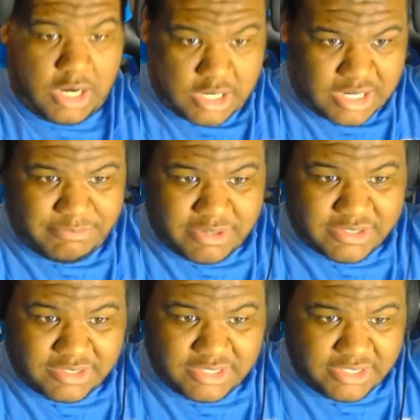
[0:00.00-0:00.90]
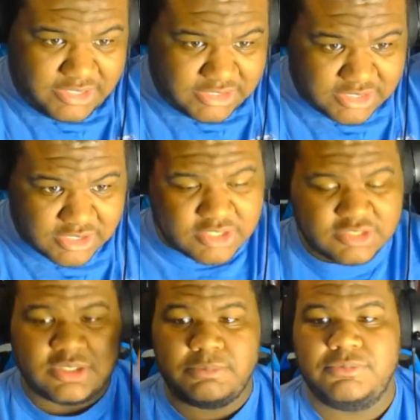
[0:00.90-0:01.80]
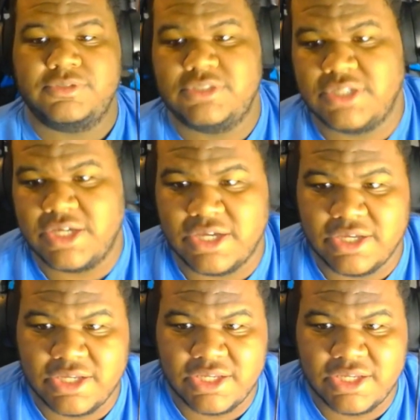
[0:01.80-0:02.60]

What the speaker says: Alright, Merkules, show me what you got.